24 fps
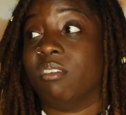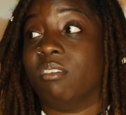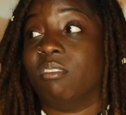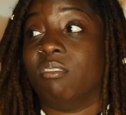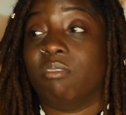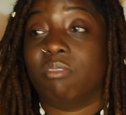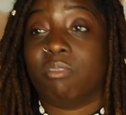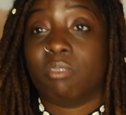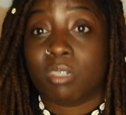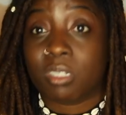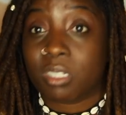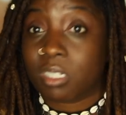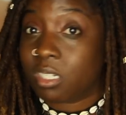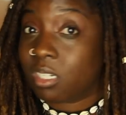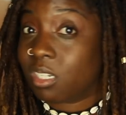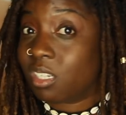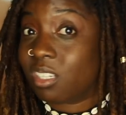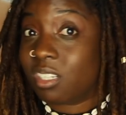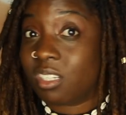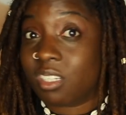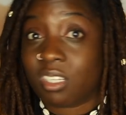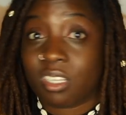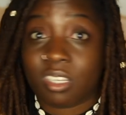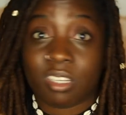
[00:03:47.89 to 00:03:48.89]

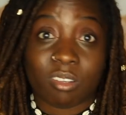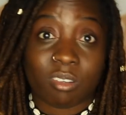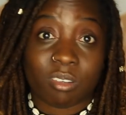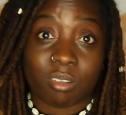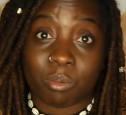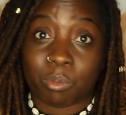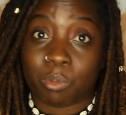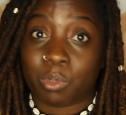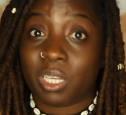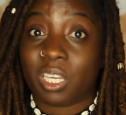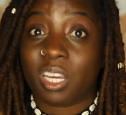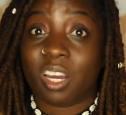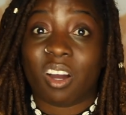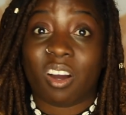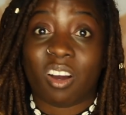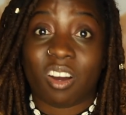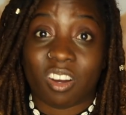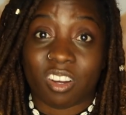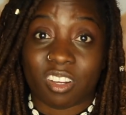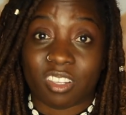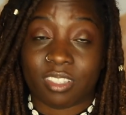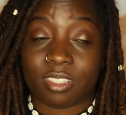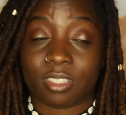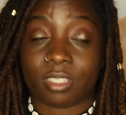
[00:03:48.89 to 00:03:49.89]
Unfortunately, we
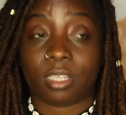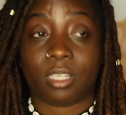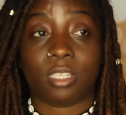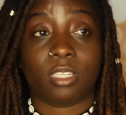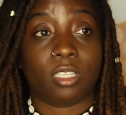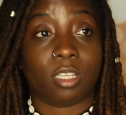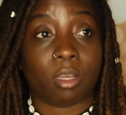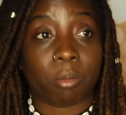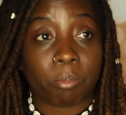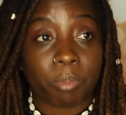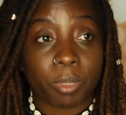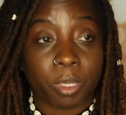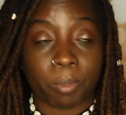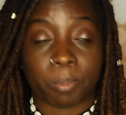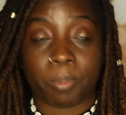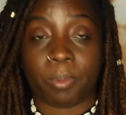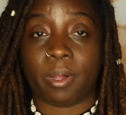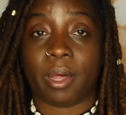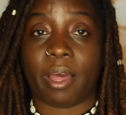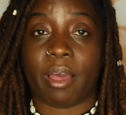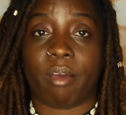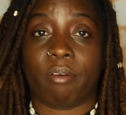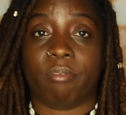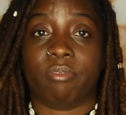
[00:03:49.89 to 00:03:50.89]
can't. Some
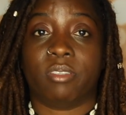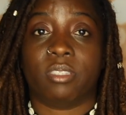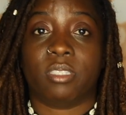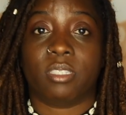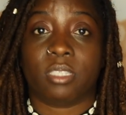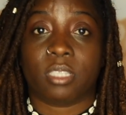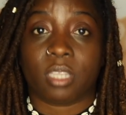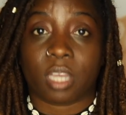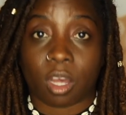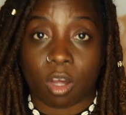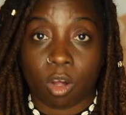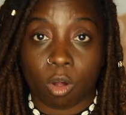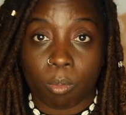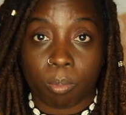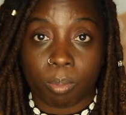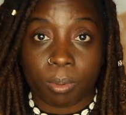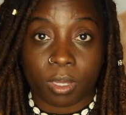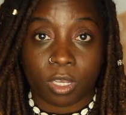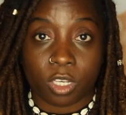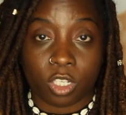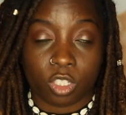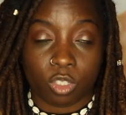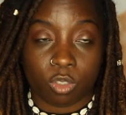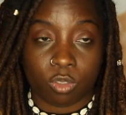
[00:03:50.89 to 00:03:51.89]
people have scalp
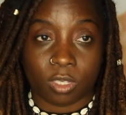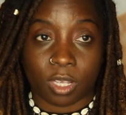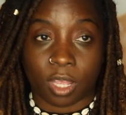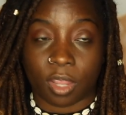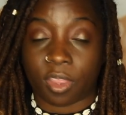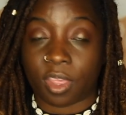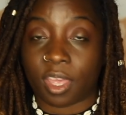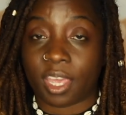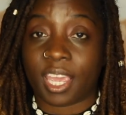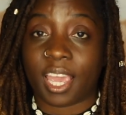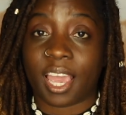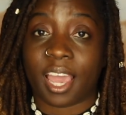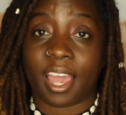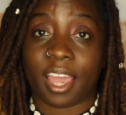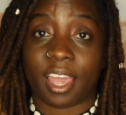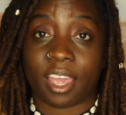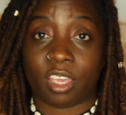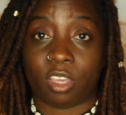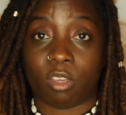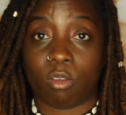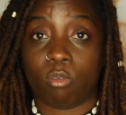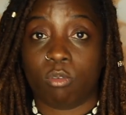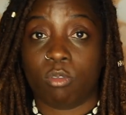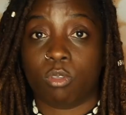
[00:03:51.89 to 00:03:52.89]
issues and they
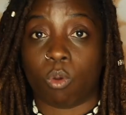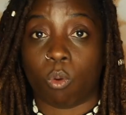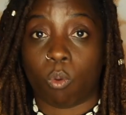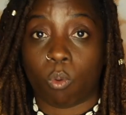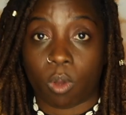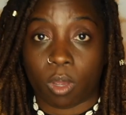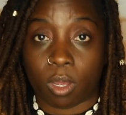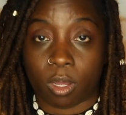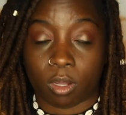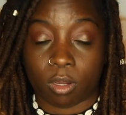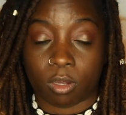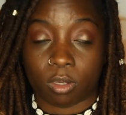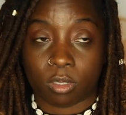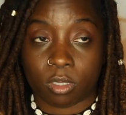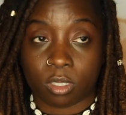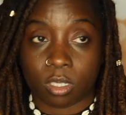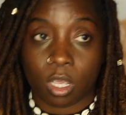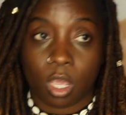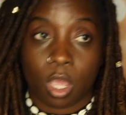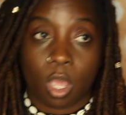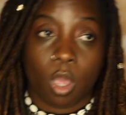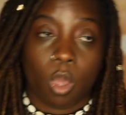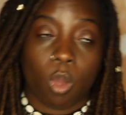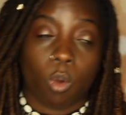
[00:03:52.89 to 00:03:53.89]
can't use
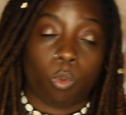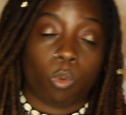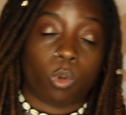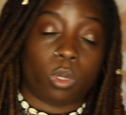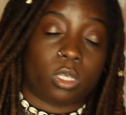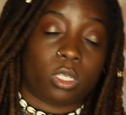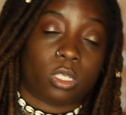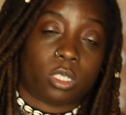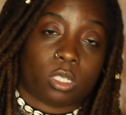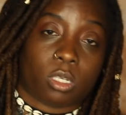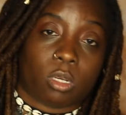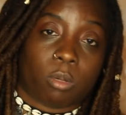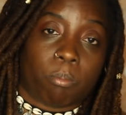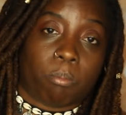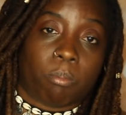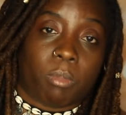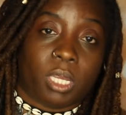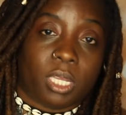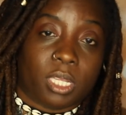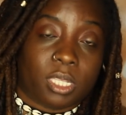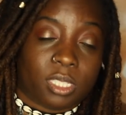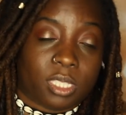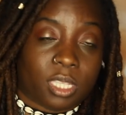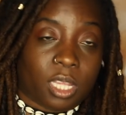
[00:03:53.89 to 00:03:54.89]
oils, which
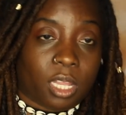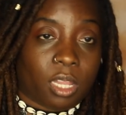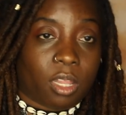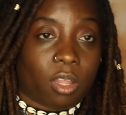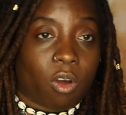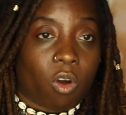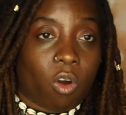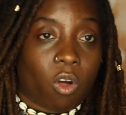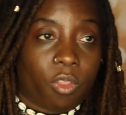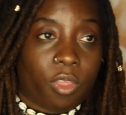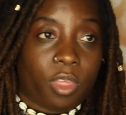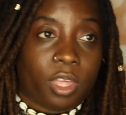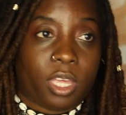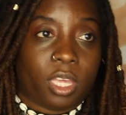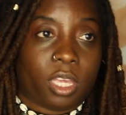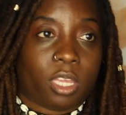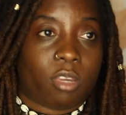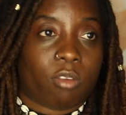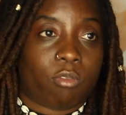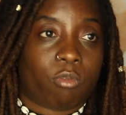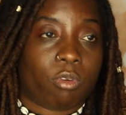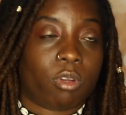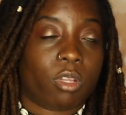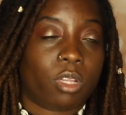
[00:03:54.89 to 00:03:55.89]
means that all they
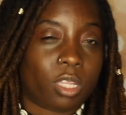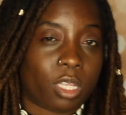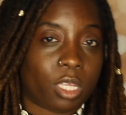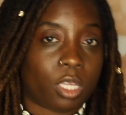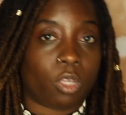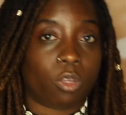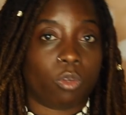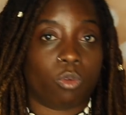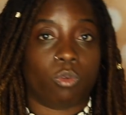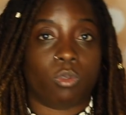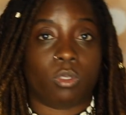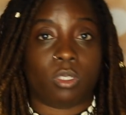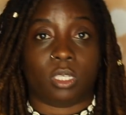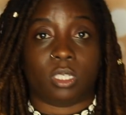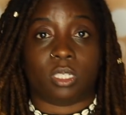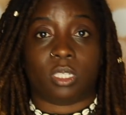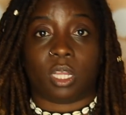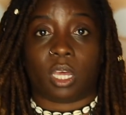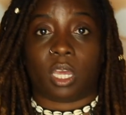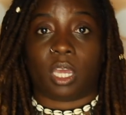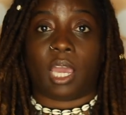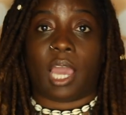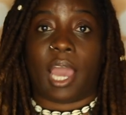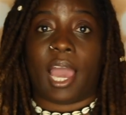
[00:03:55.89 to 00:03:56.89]
can really use is
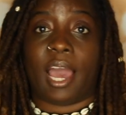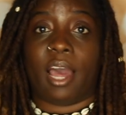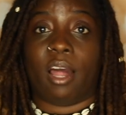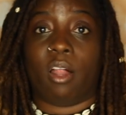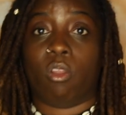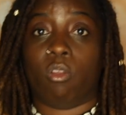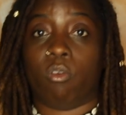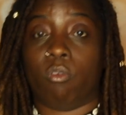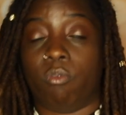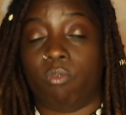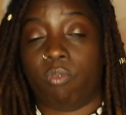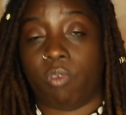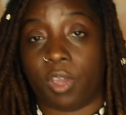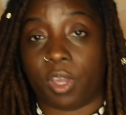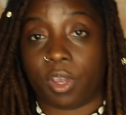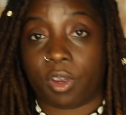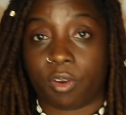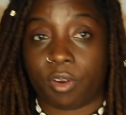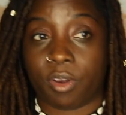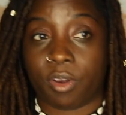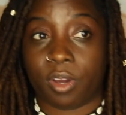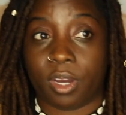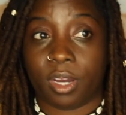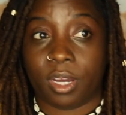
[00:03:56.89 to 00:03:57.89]
like aloe
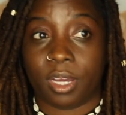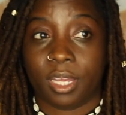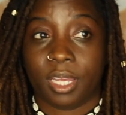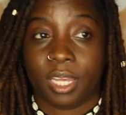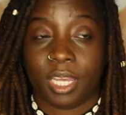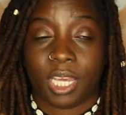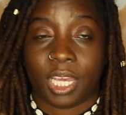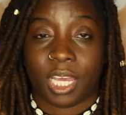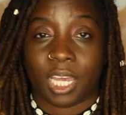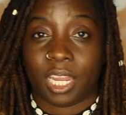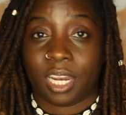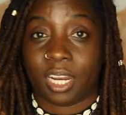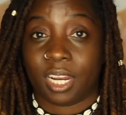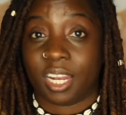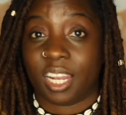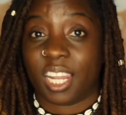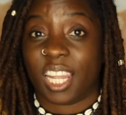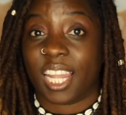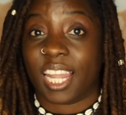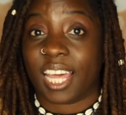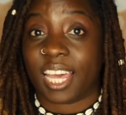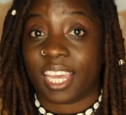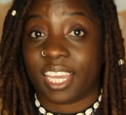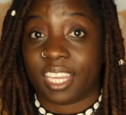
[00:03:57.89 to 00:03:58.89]
vera and
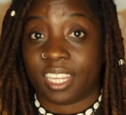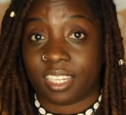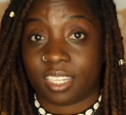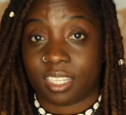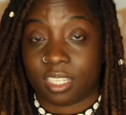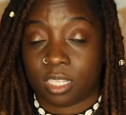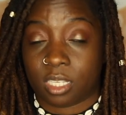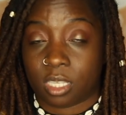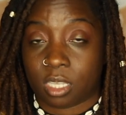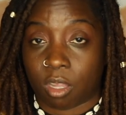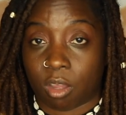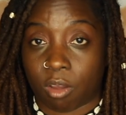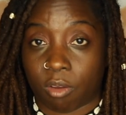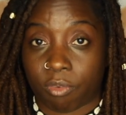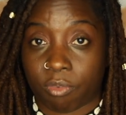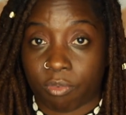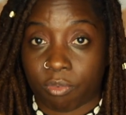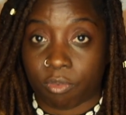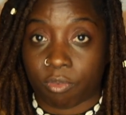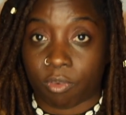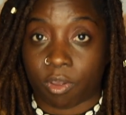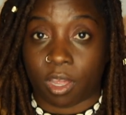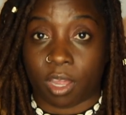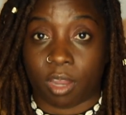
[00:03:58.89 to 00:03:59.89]
light
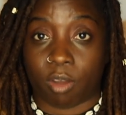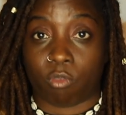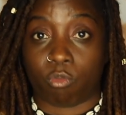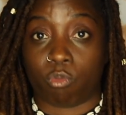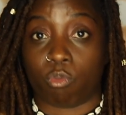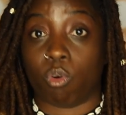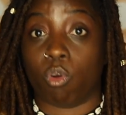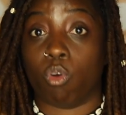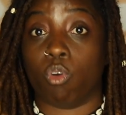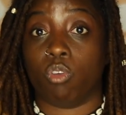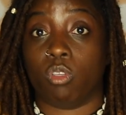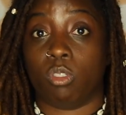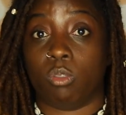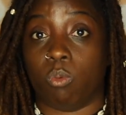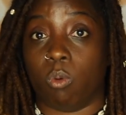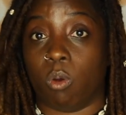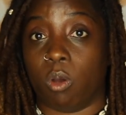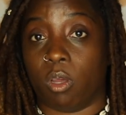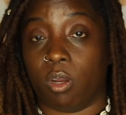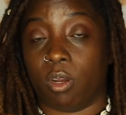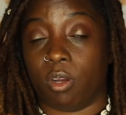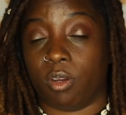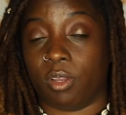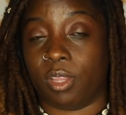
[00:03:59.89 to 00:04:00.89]
stuff and rose
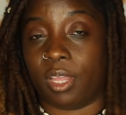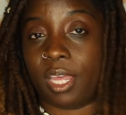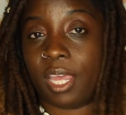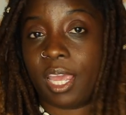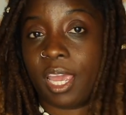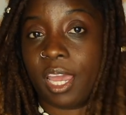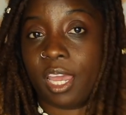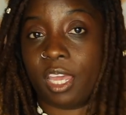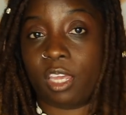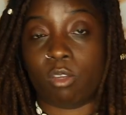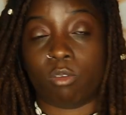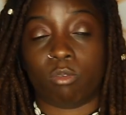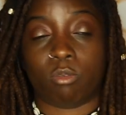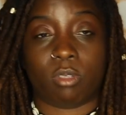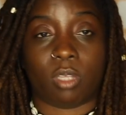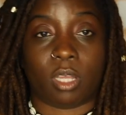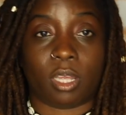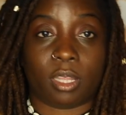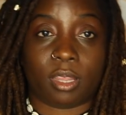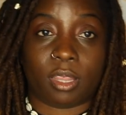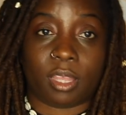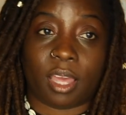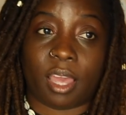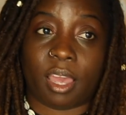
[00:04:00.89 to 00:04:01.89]
water. They can't use
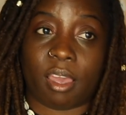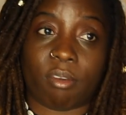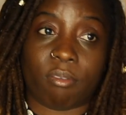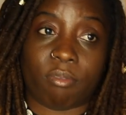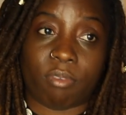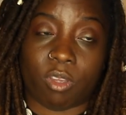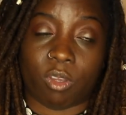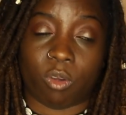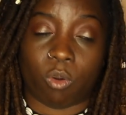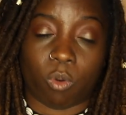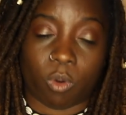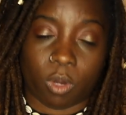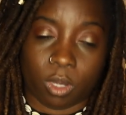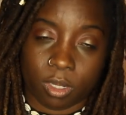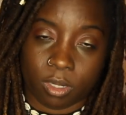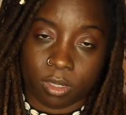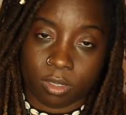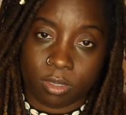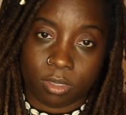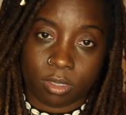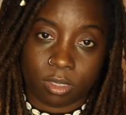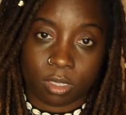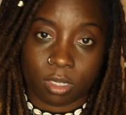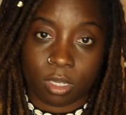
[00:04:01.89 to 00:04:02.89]
like the heavy
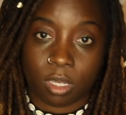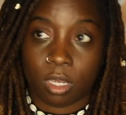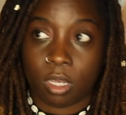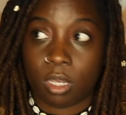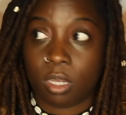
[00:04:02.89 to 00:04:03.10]
oils.